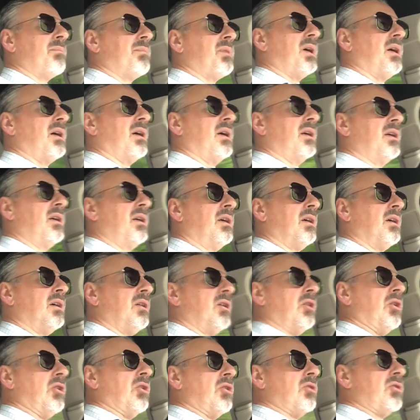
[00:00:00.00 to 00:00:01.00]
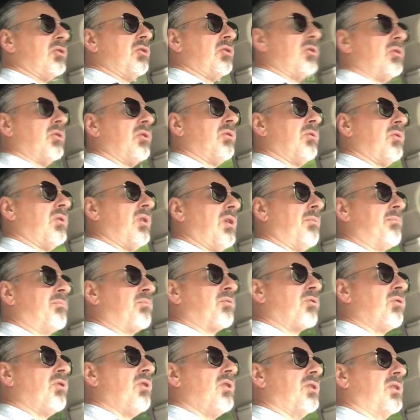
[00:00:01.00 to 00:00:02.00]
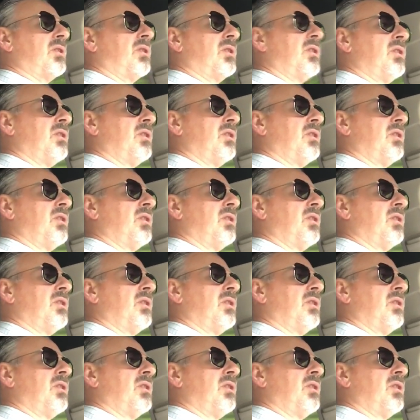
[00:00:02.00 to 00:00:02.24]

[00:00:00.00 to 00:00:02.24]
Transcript: by a brook